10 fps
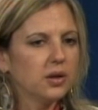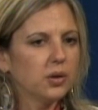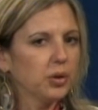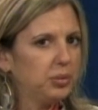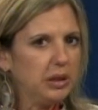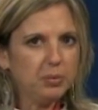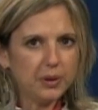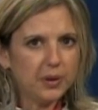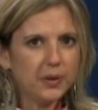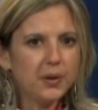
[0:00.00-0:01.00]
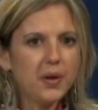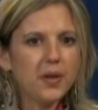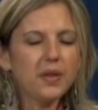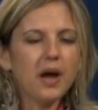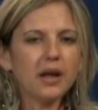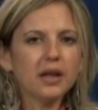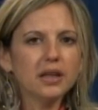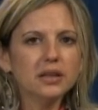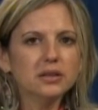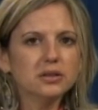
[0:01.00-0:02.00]
or people that
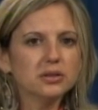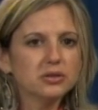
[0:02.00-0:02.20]
can